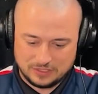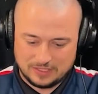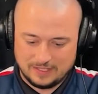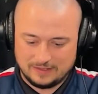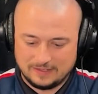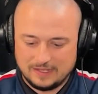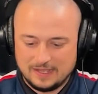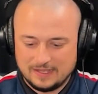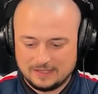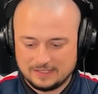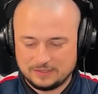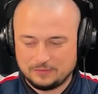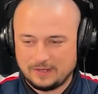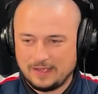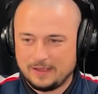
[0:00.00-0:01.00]
it
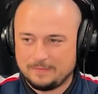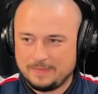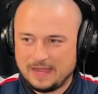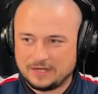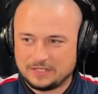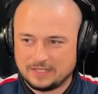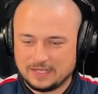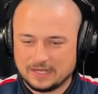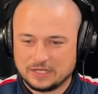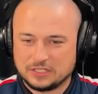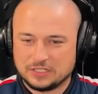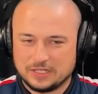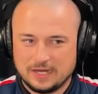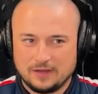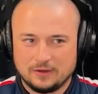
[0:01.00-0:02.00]
this is what I imagine like a
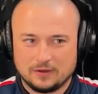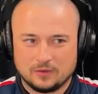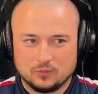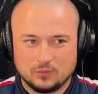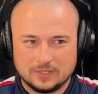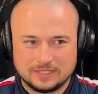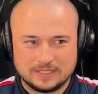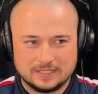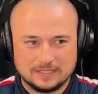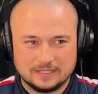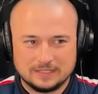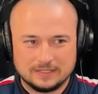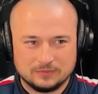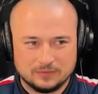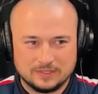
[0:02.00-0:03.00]
generic
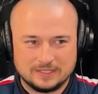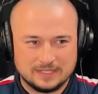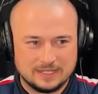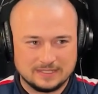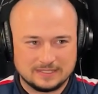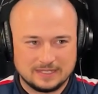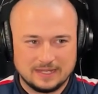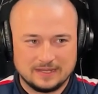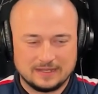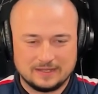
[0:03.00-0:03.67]
whiskey would taste like.